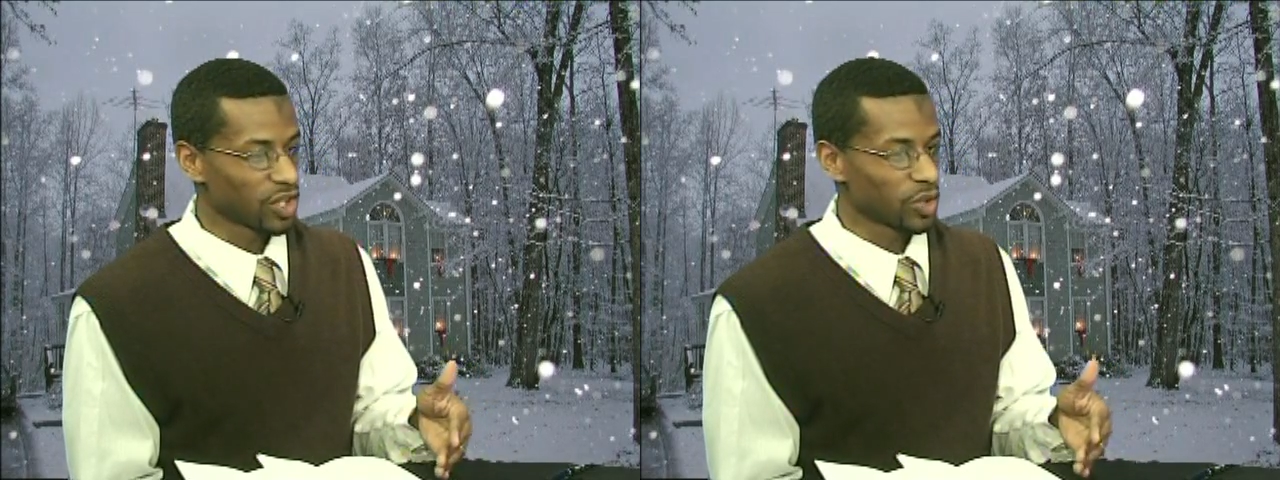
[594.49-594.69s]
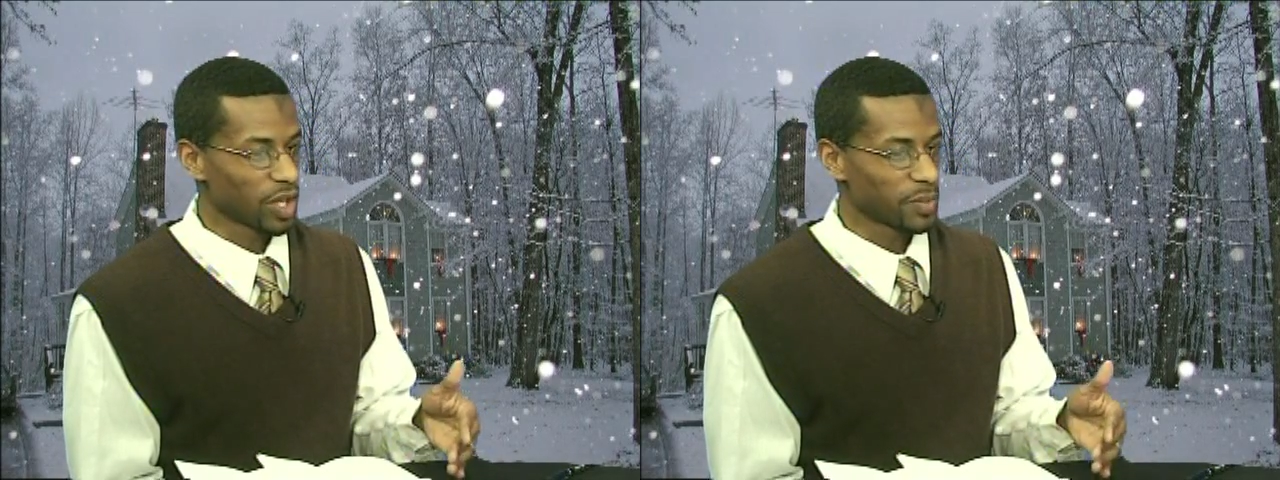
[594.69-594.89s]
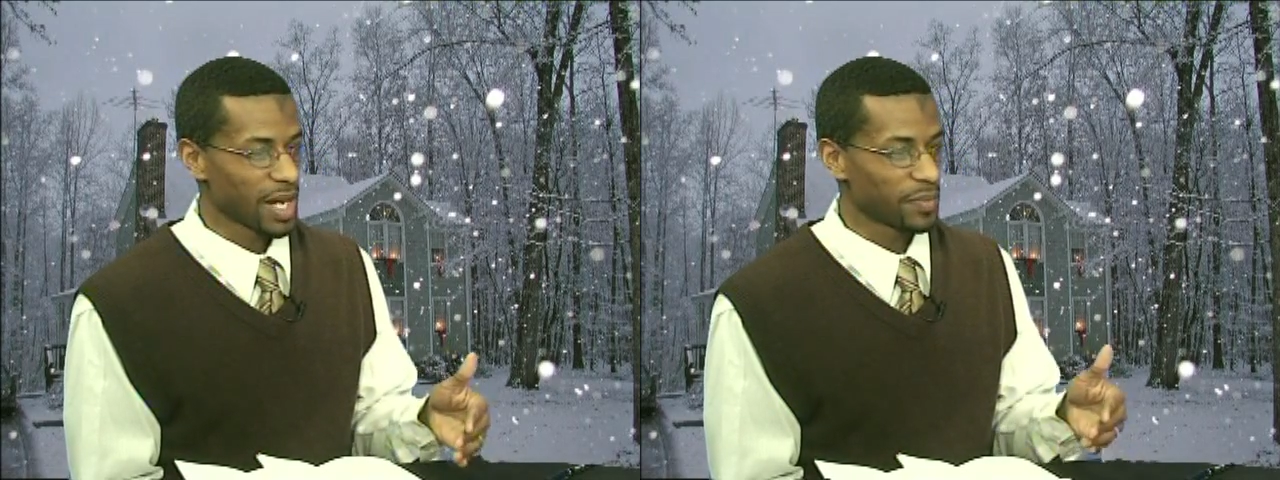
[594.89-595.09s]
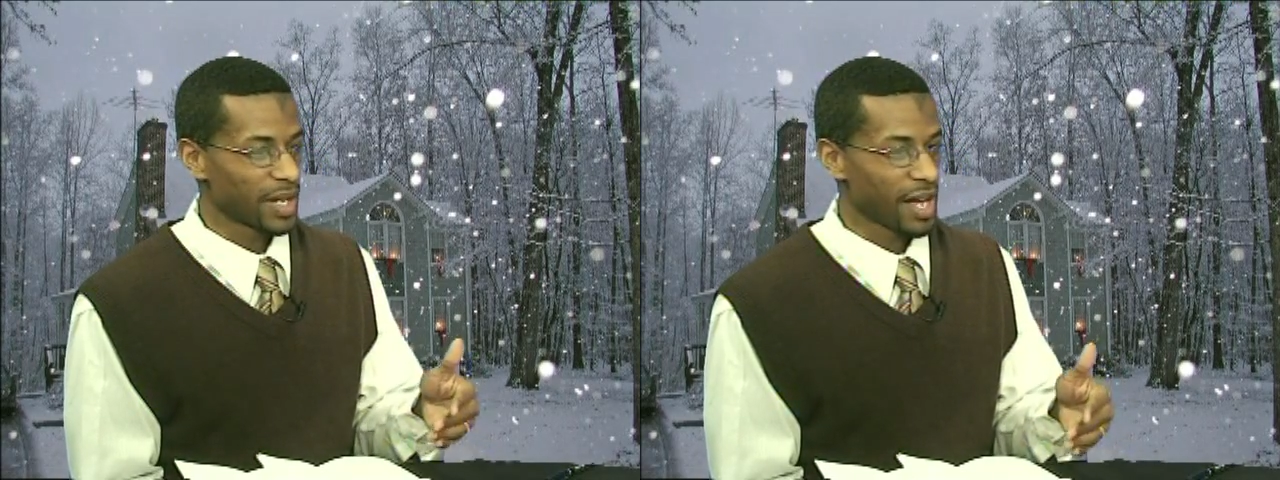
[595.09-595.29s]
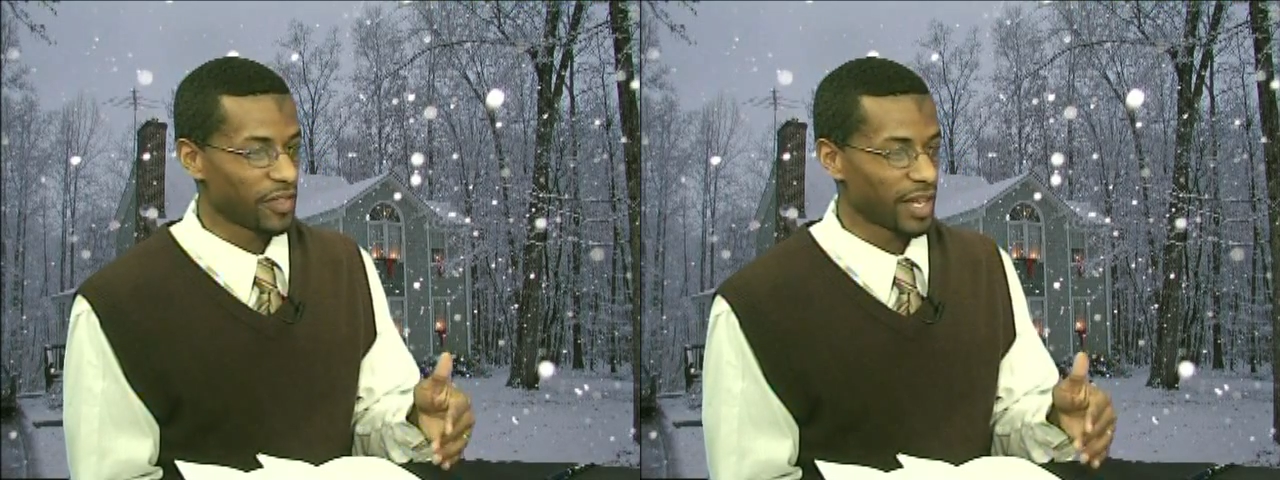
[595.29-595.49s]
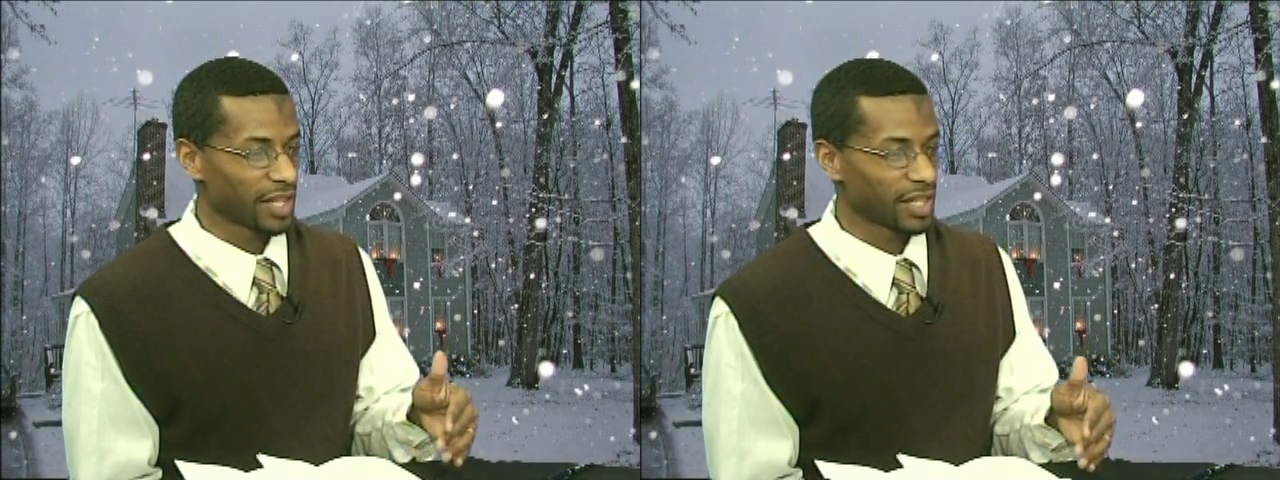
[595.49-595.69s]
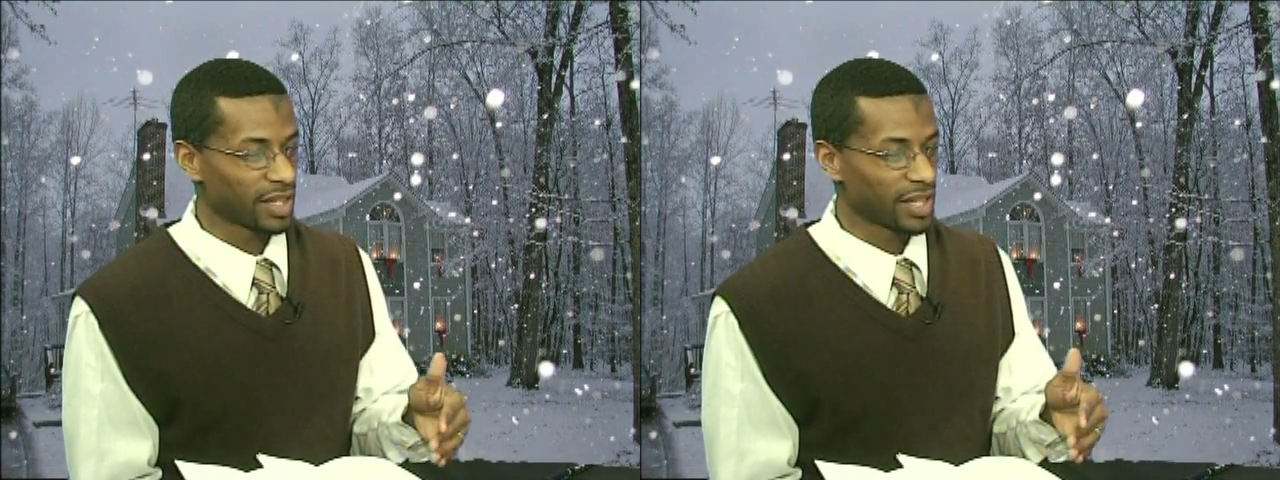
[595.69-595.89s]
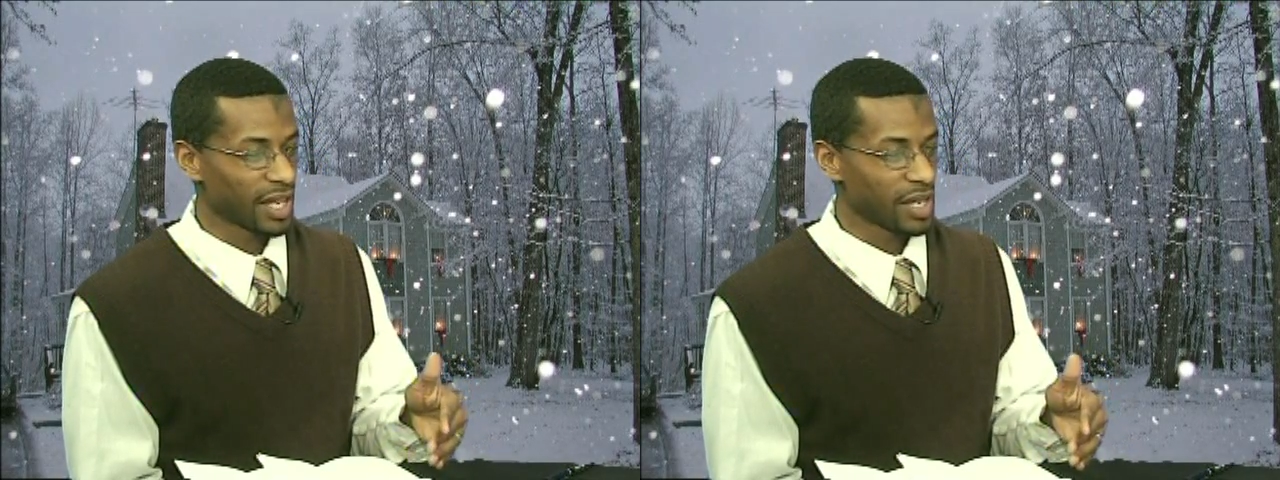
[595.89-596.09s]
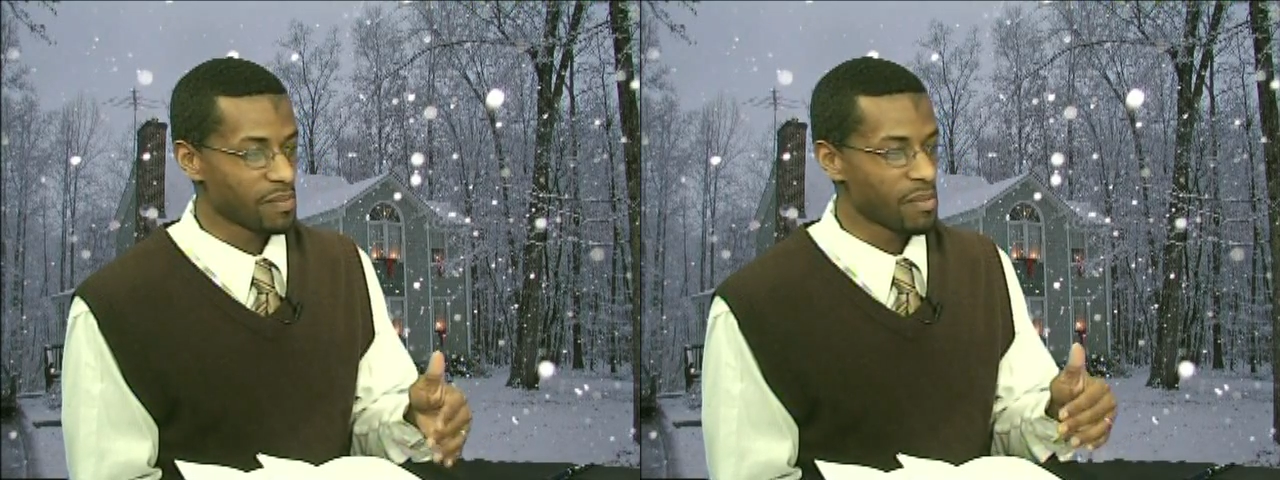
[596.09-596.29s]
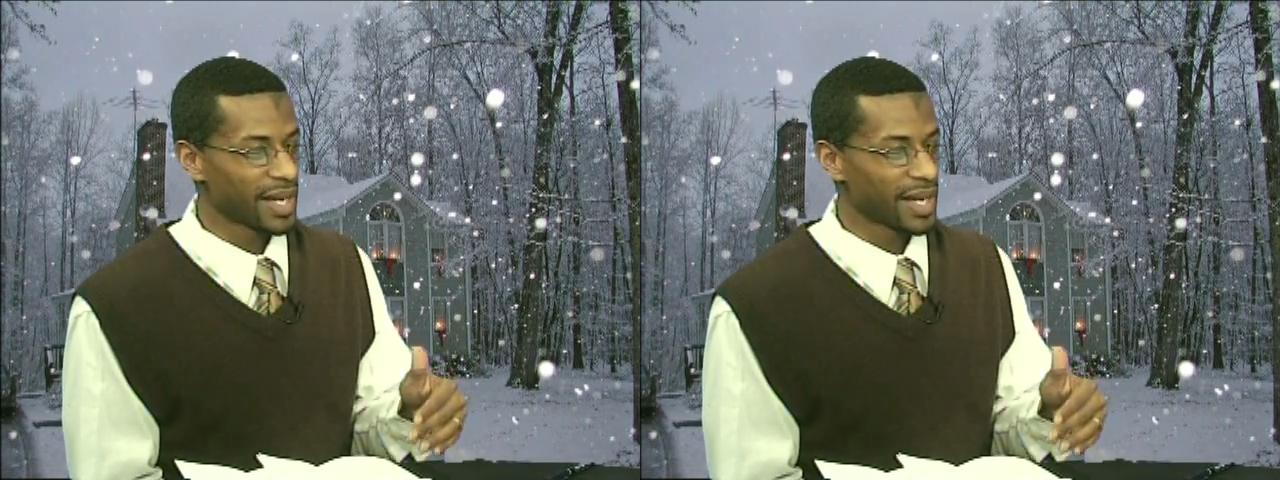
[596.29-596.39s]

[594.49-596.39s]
And so sometimes I think that they